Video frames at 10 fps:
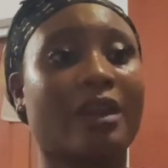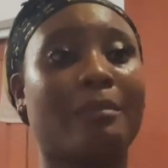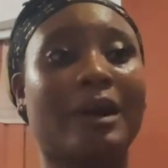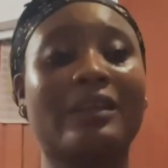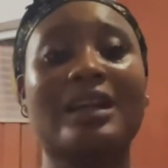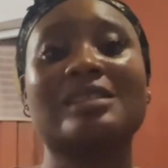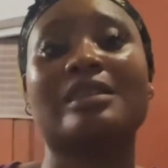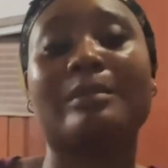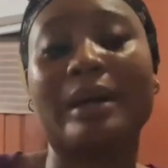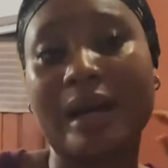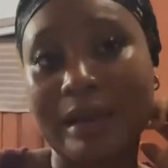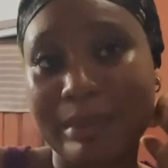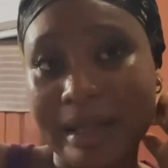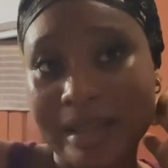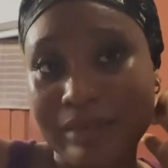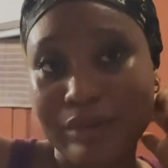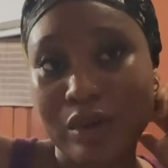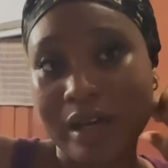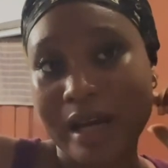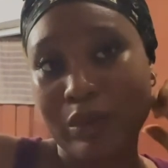I realized my birthday
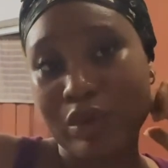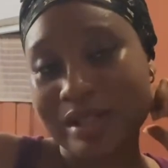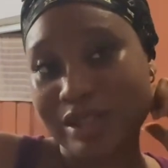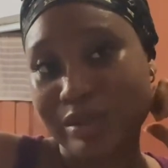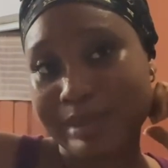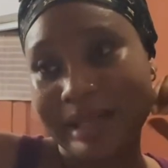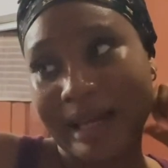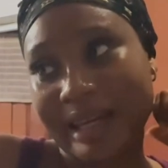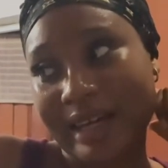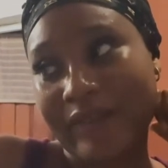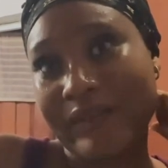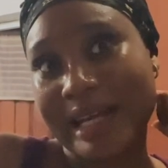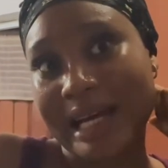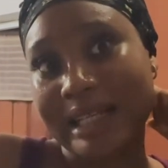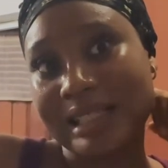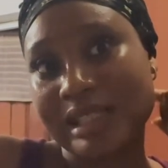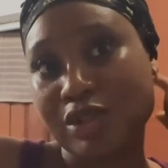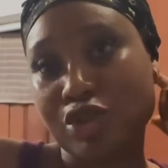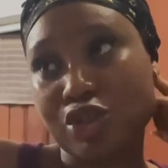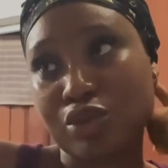vlog, I wanted to be like a reality
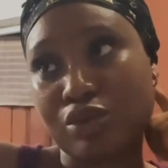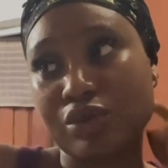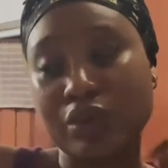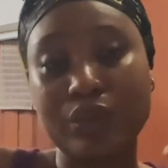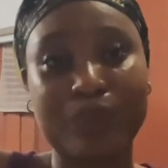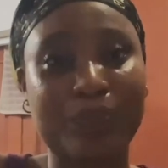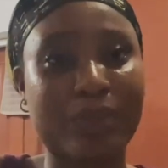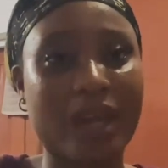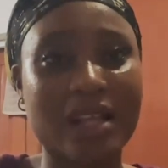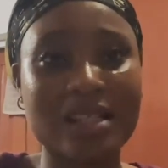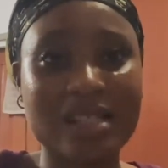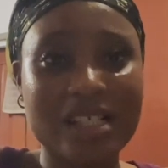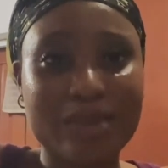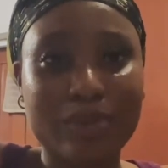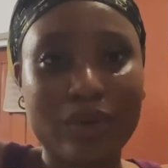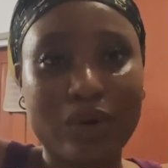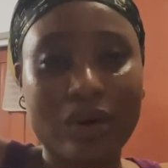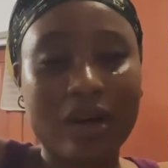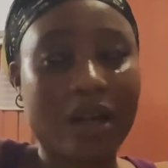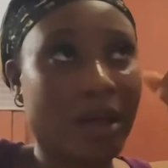show. This inspo
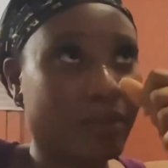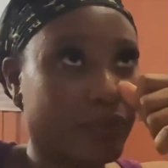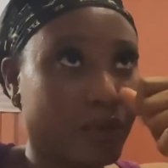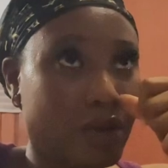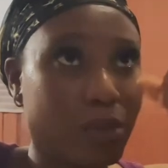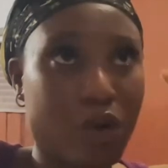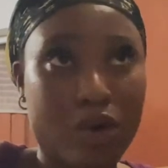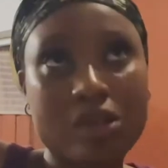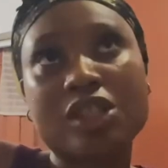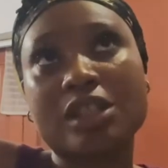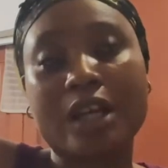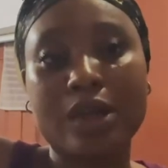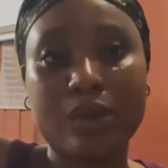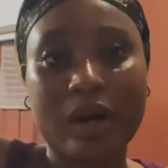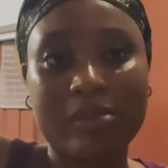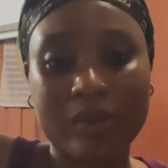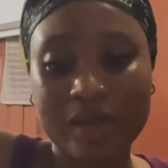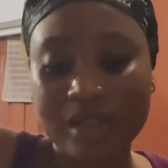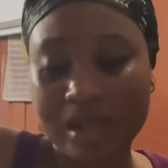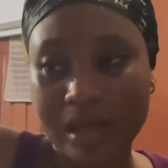came from Coco Chinelo. I've been
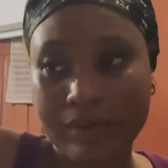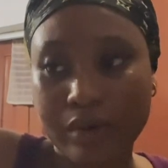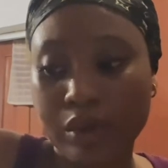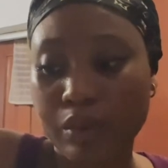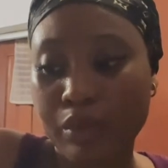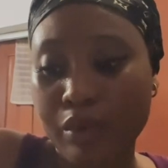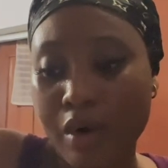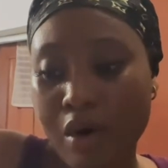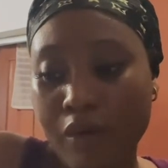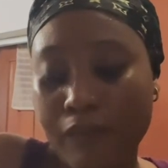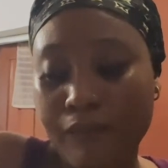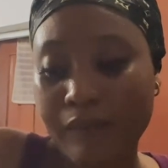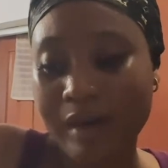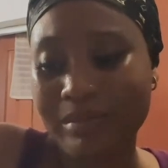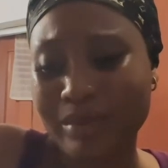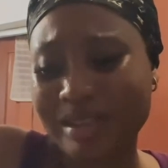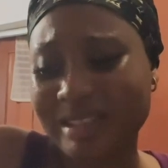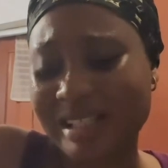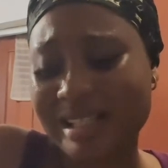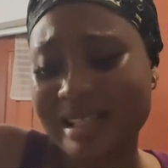watching her for I've been watching
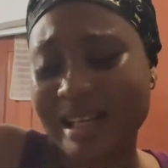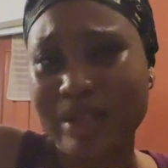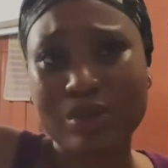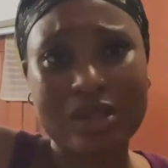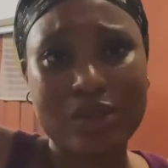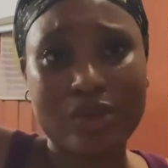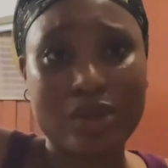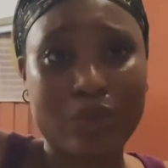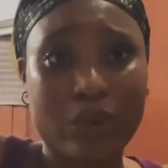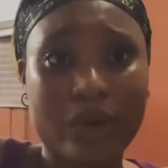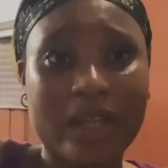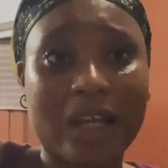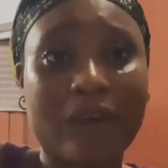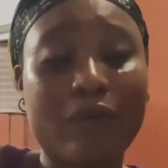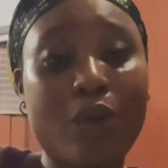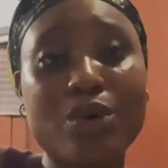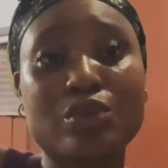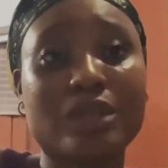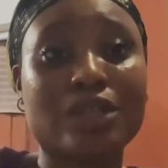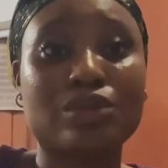her since like twenty twenty-one, and I've always
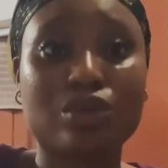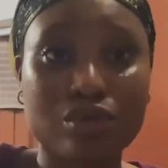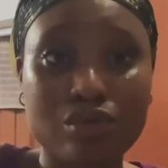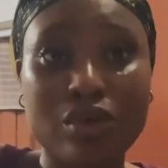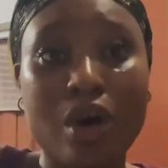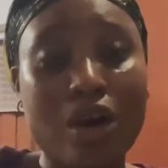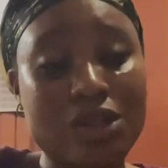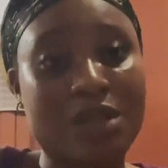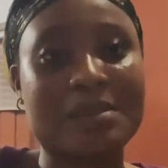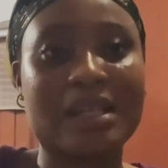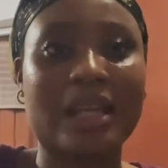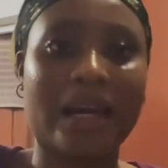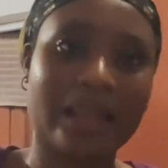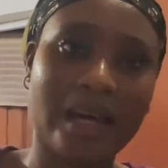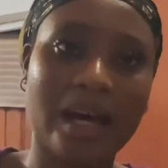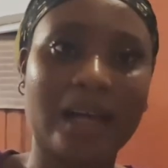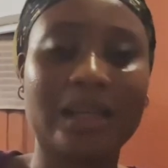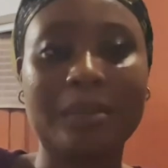wanted to do something like that. And I'm